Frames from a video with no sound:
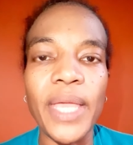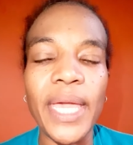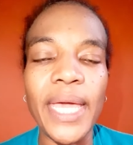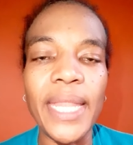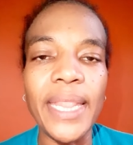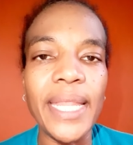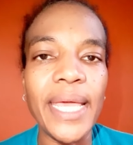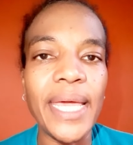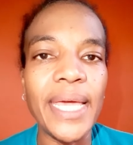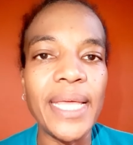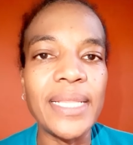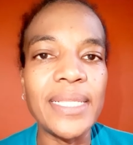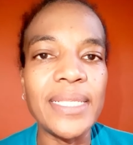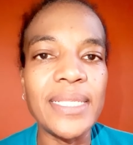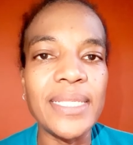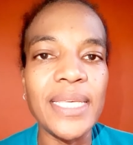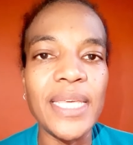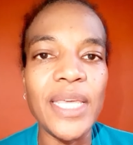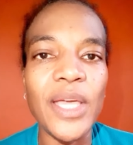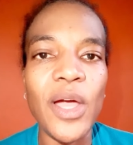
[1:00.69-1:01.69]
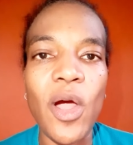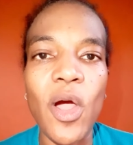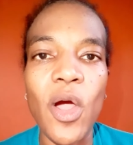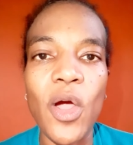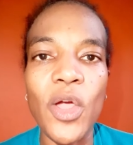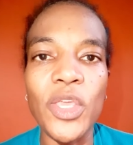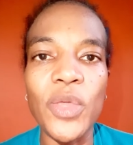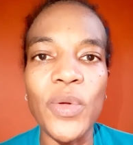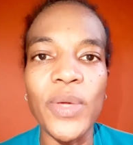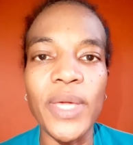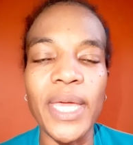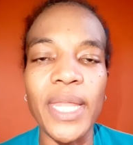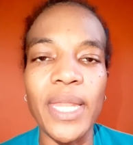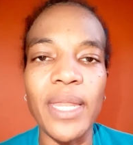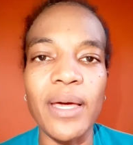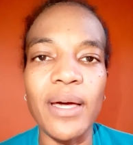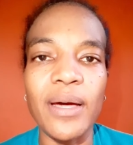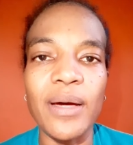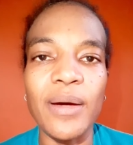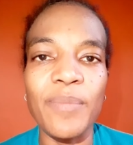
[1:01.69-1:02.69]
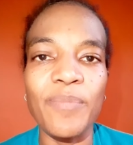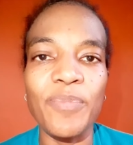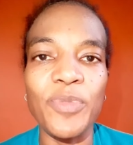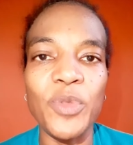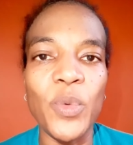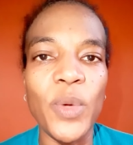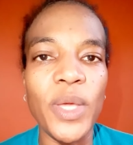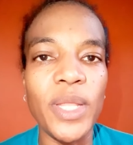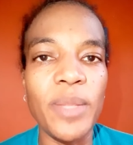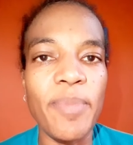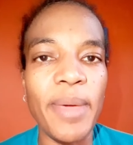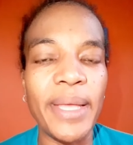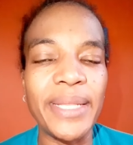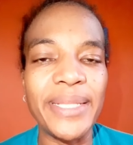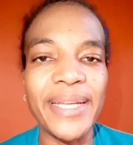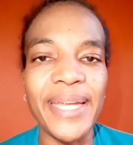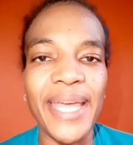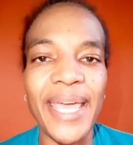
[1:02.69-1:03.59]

and then see how you can um, do it better